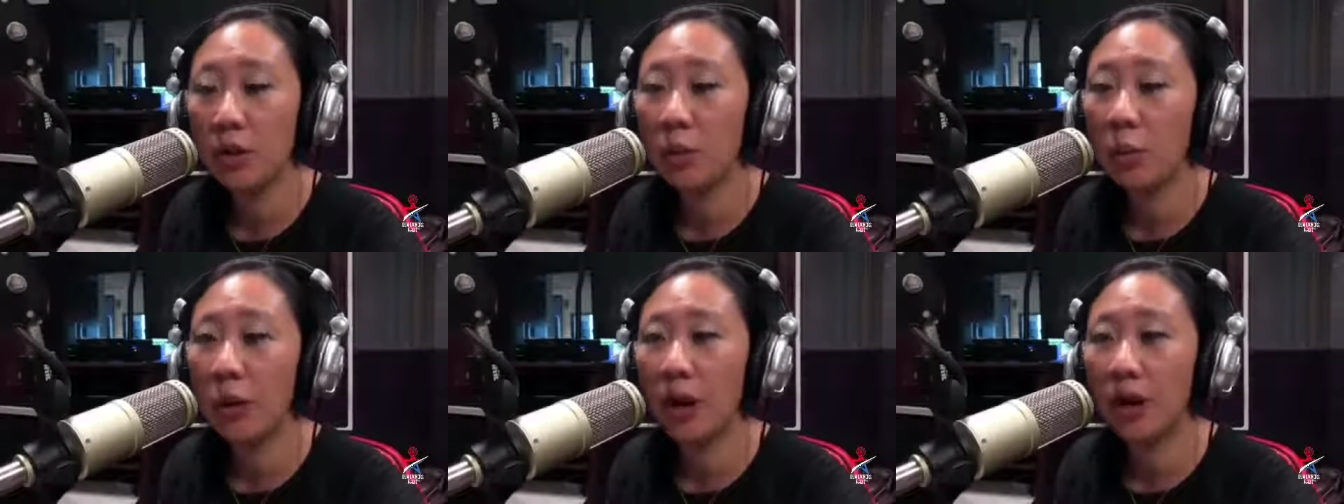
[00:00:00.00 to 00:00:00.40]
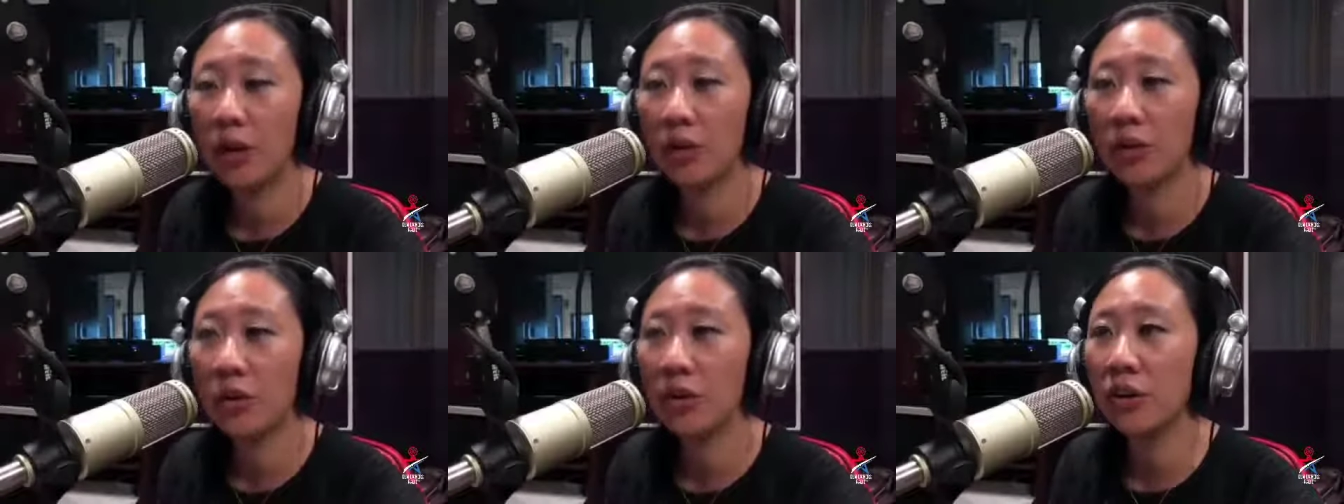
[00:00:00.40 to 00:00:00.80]

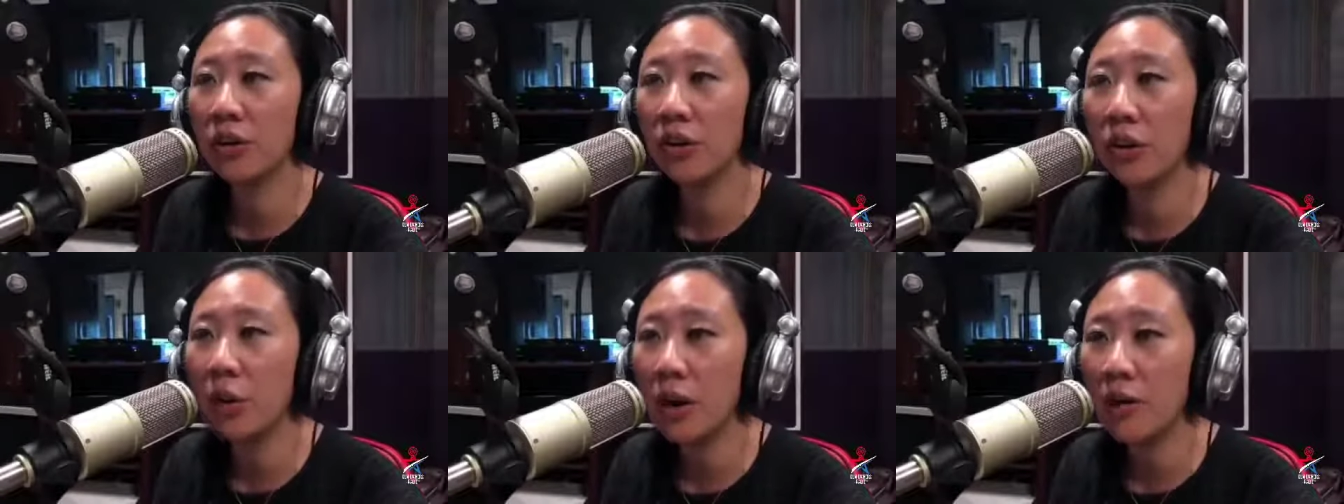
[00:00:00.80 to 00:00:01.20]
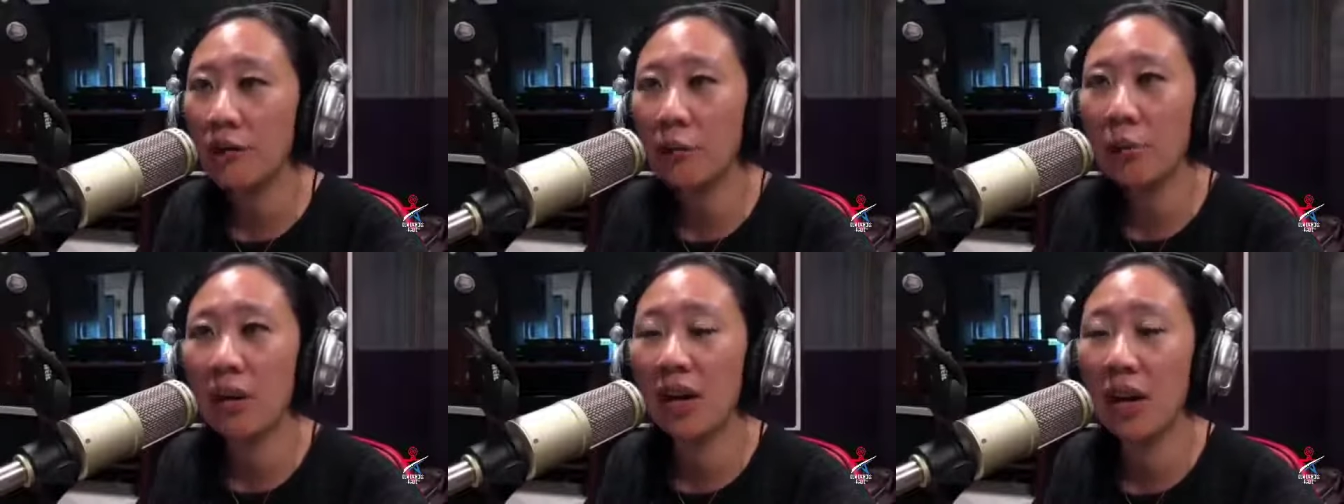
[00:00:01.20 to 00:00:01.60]
where they're going to go off
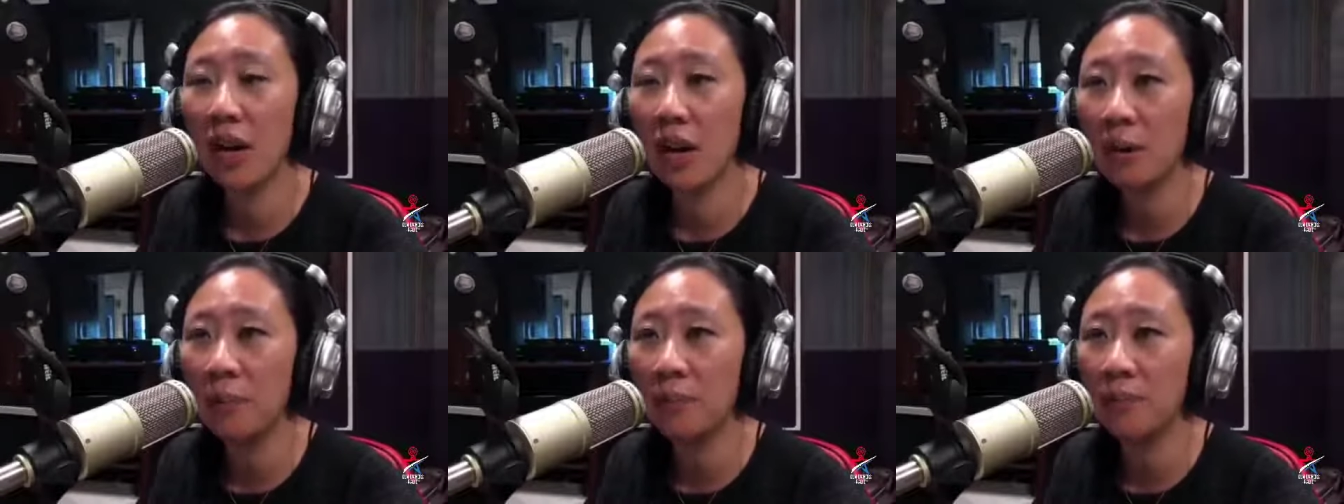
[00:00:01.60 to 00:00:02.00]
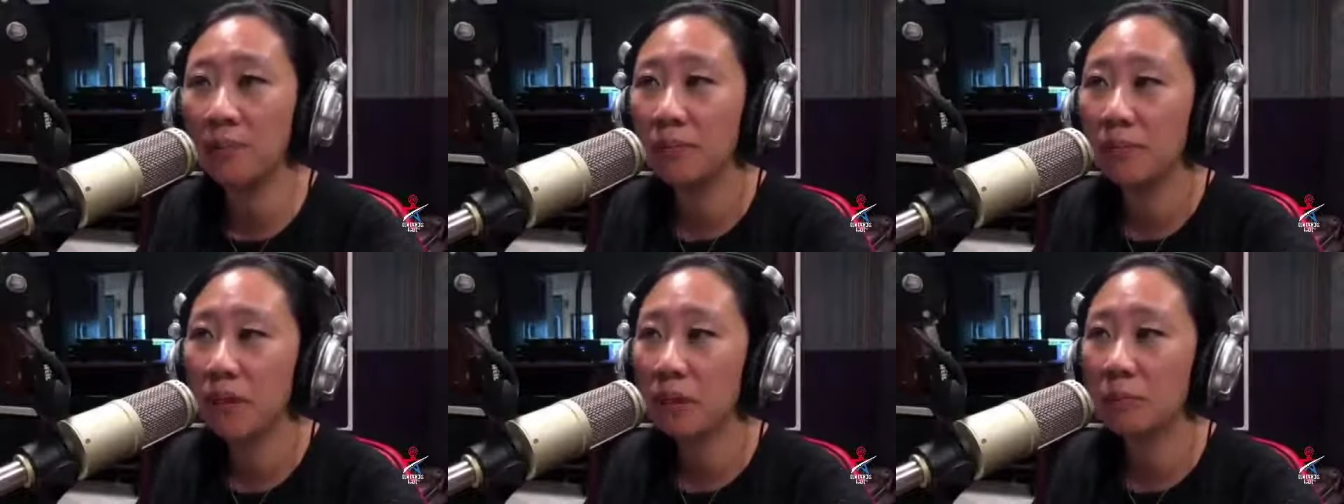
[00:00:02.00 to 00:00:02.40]
and become
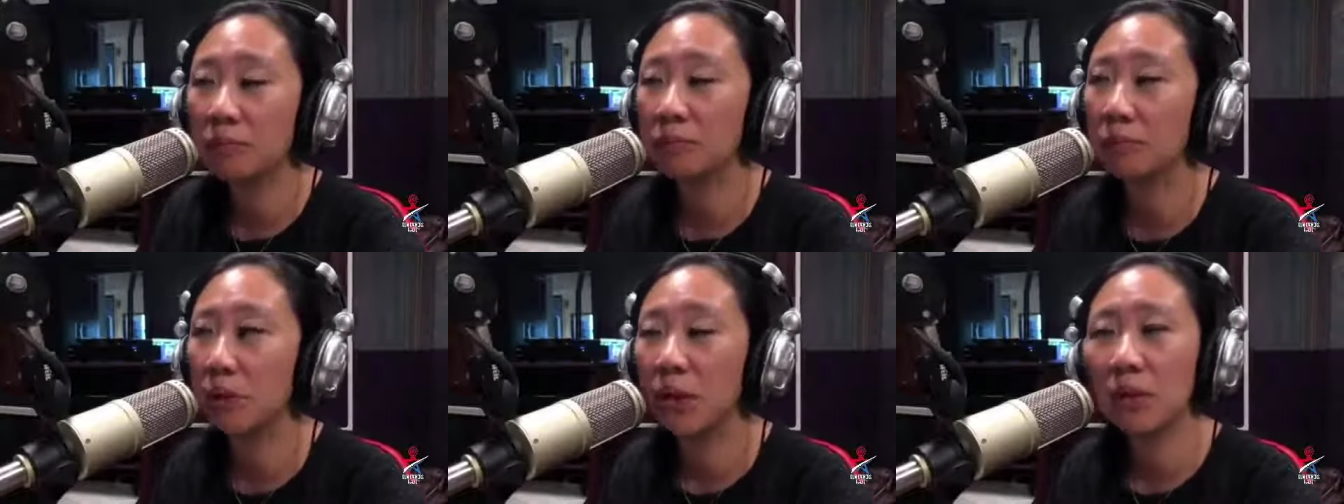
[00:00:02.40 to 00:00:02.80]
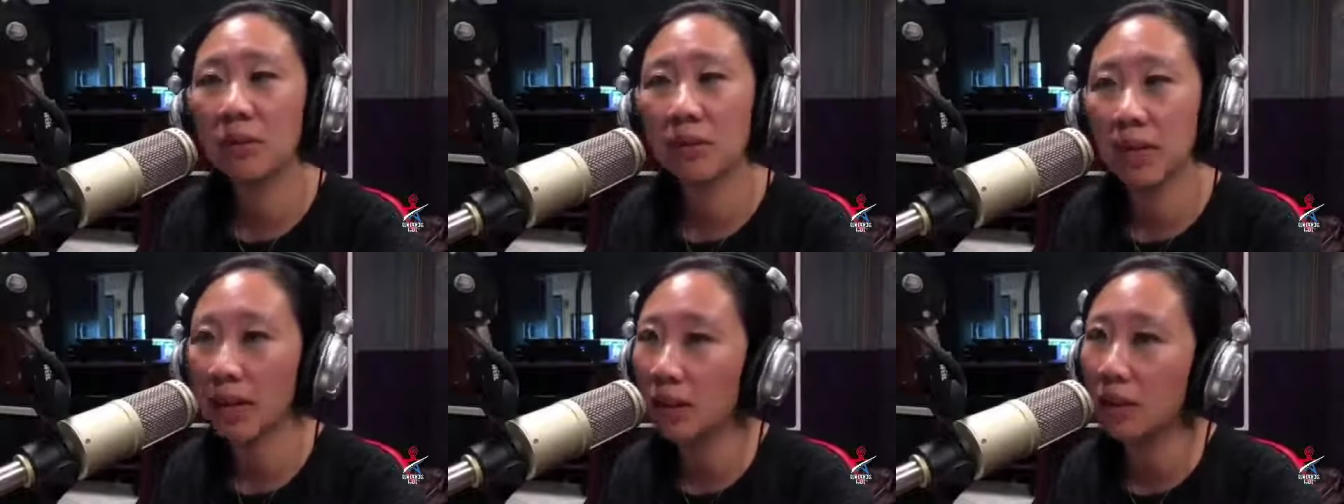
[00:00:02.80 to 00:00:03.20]
pro
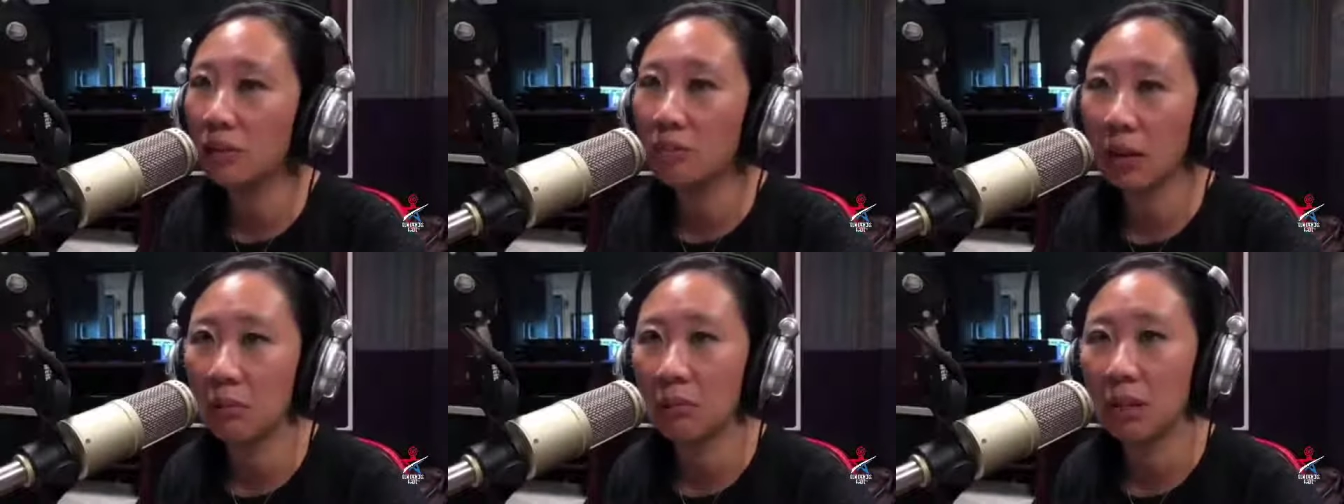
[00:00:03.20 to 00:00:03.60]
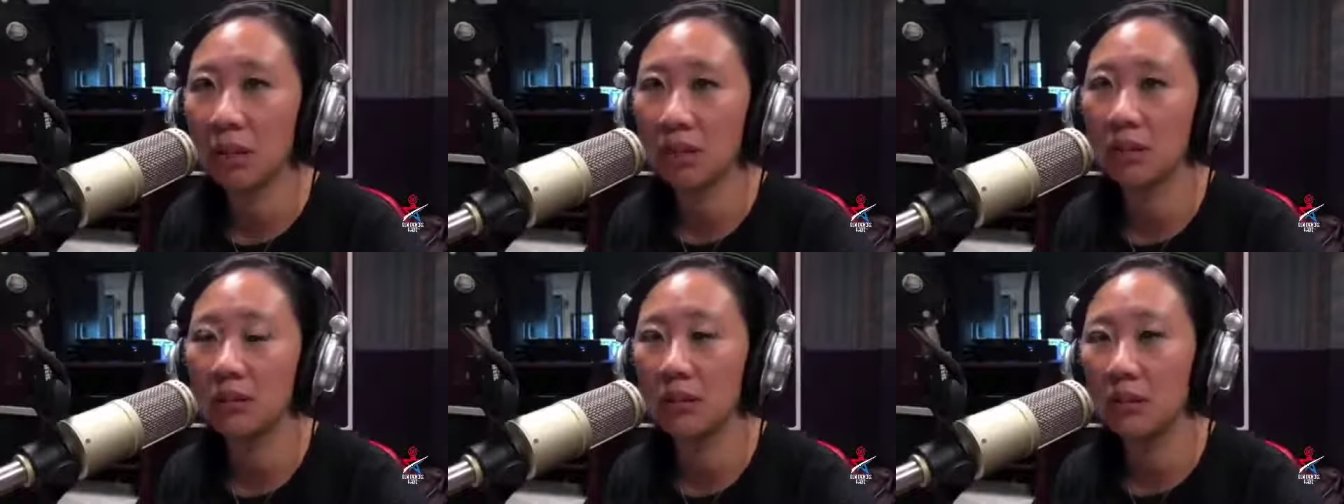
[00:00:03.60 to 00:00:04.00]
Second
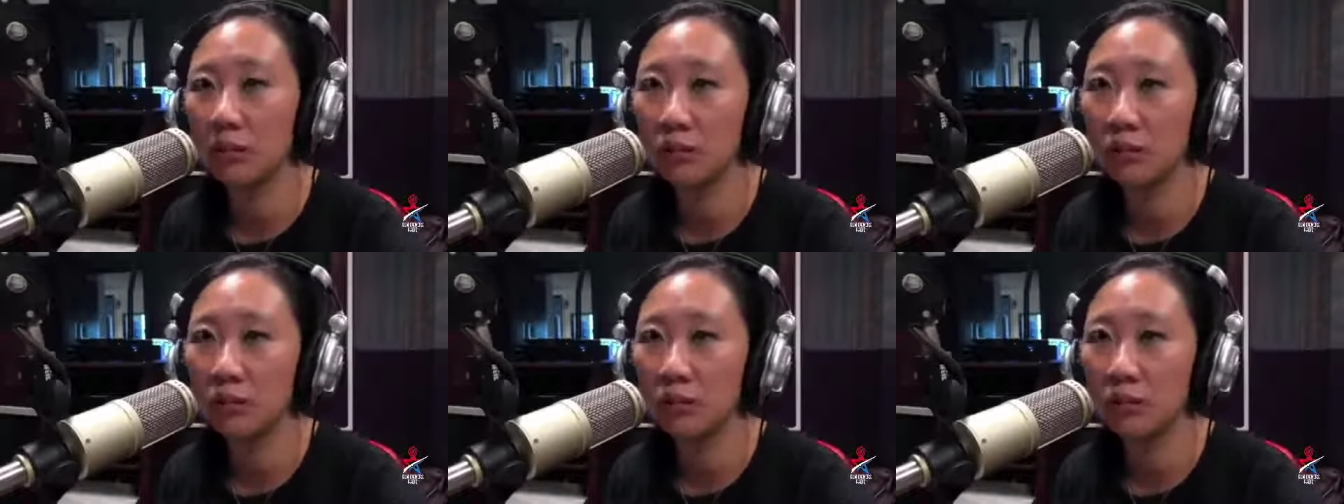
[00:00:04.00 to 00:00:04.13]
Amendment right.